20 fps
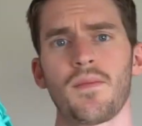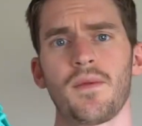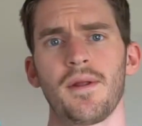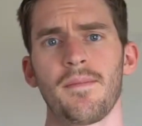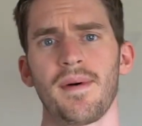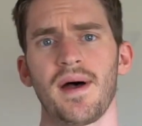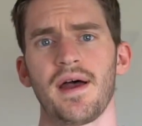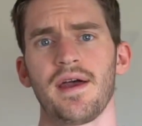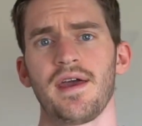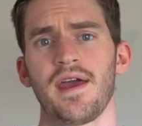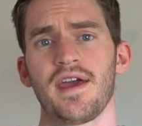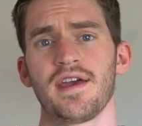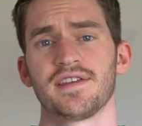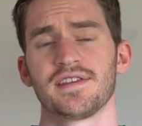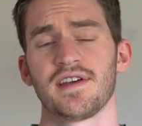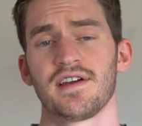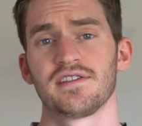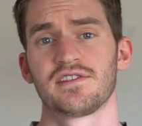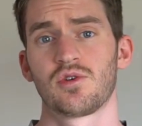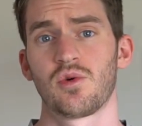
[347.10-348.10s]
going to buy a
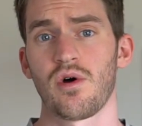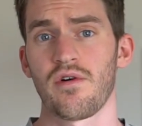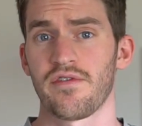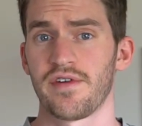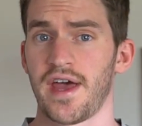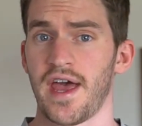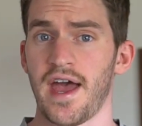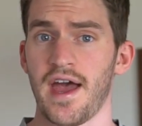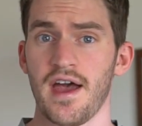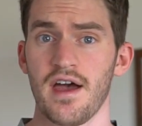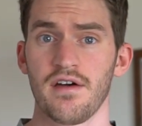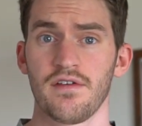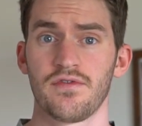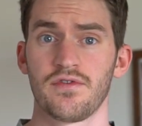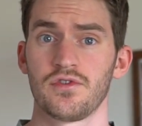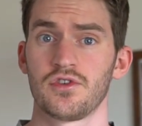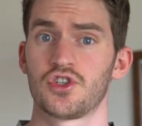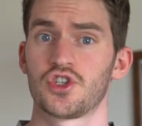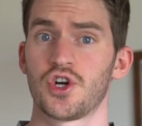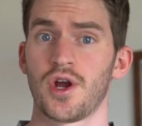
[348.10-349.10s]
size
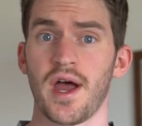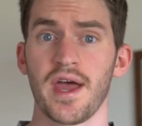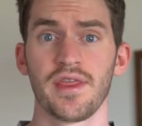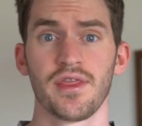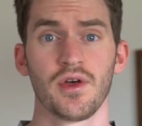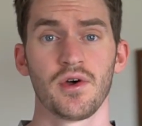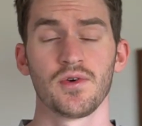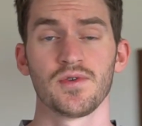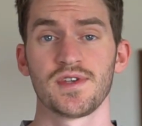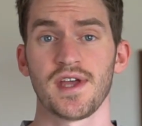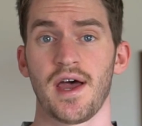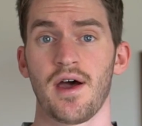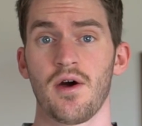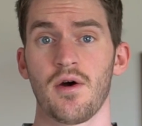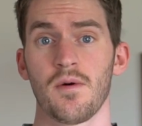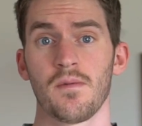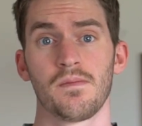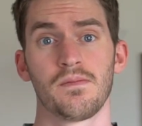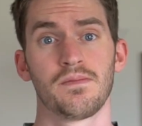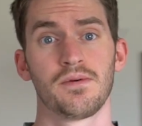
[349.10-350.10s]
12.5, try those
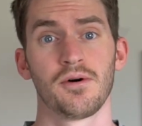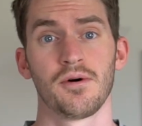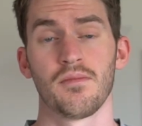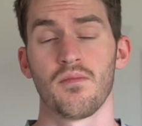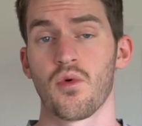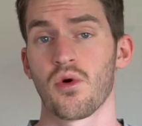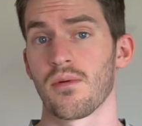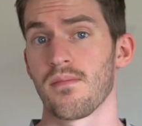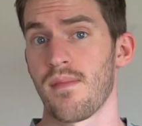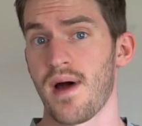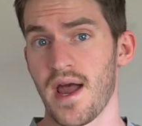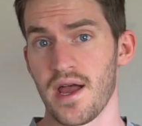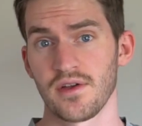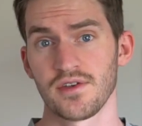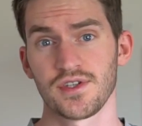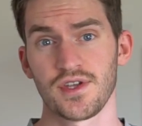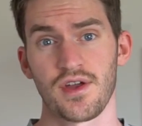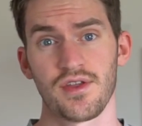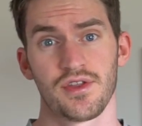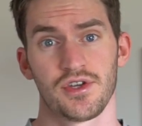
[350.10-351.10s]
out, put more
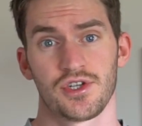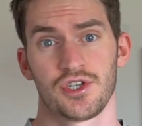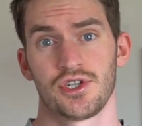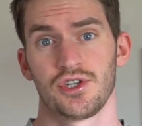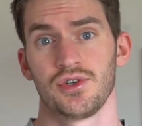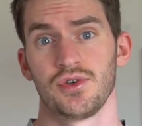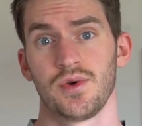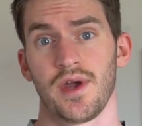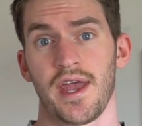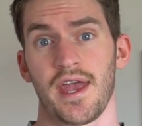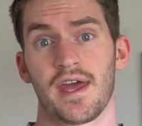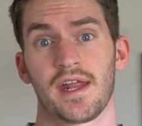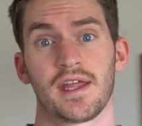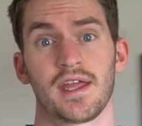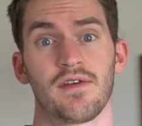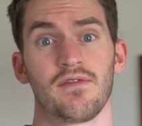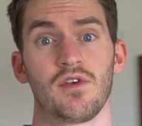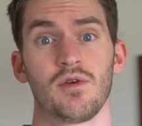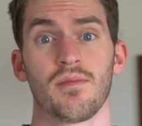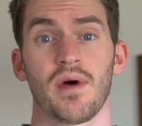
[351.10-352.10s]
miles on the shoe, and
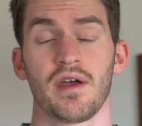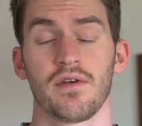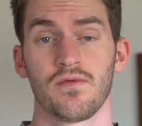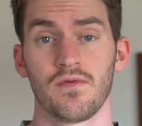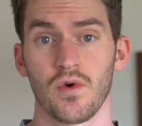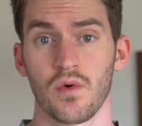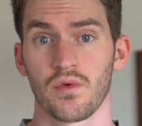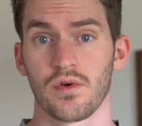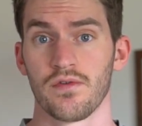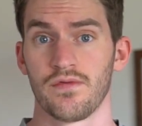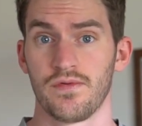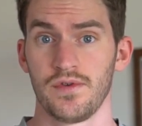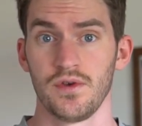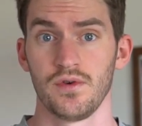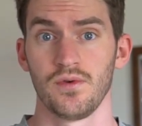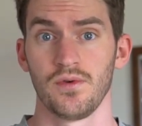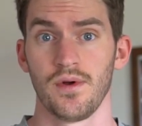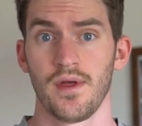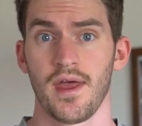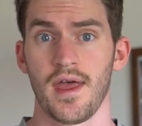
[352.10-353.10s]
give you my full
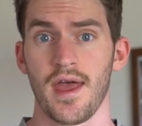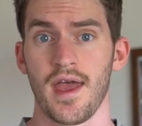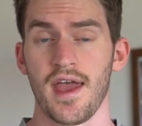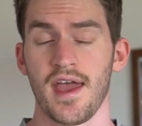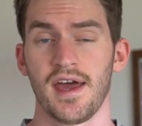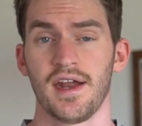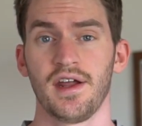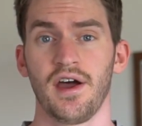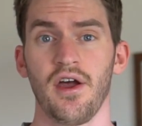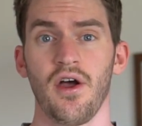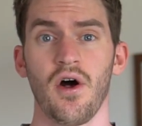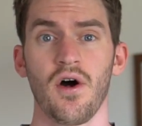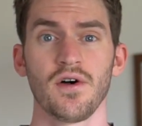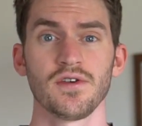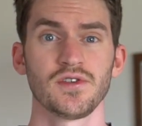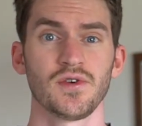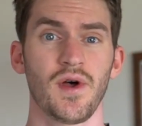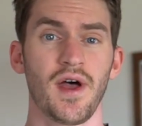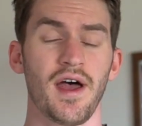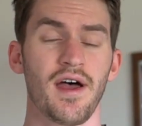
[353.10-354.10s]
review. And I
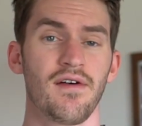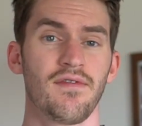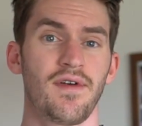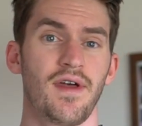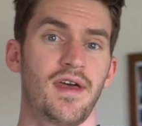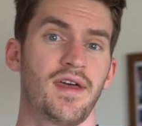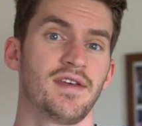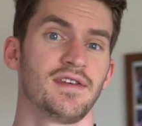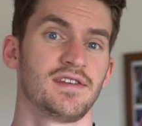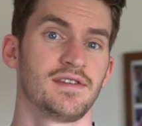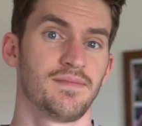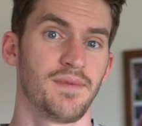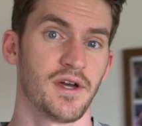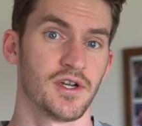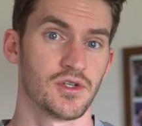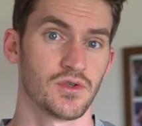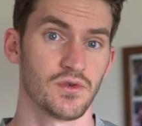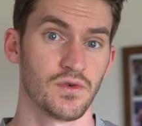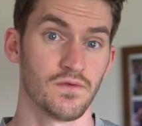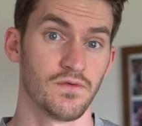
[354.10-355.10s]
also have a
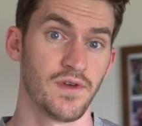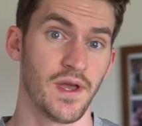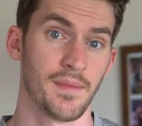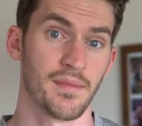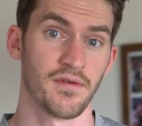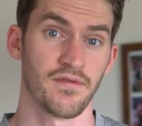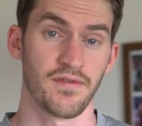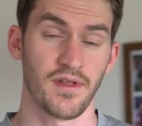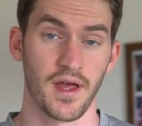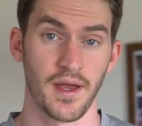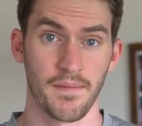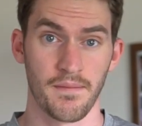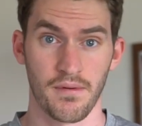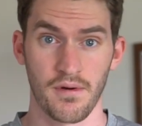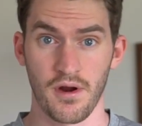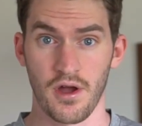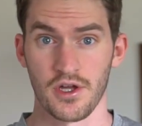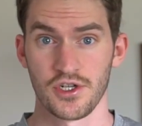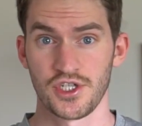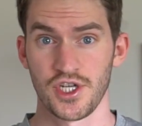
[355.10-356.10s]
special Vaporfly
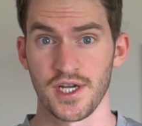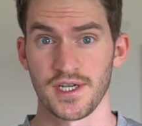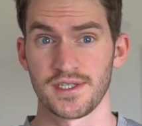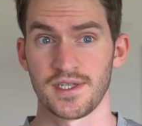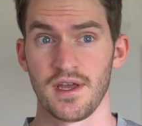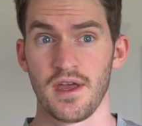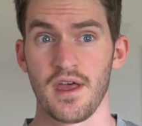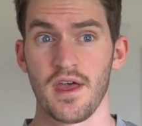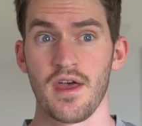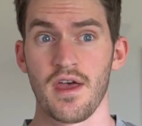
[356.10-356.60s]
project